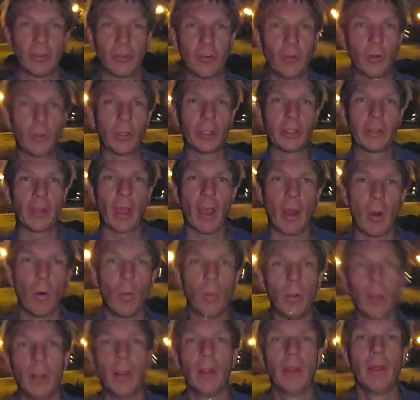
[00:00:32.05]
took a
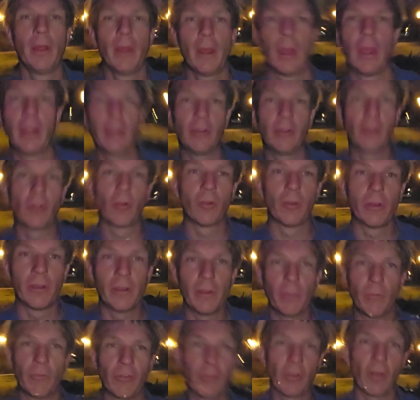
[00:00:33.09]
towel, and girded
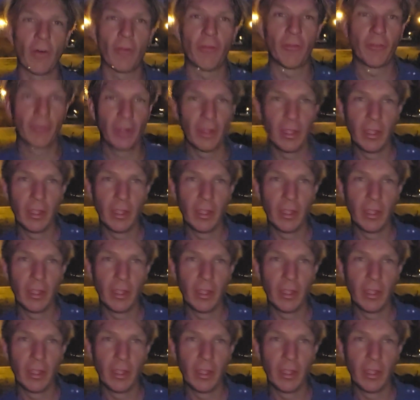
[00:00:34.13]
himself.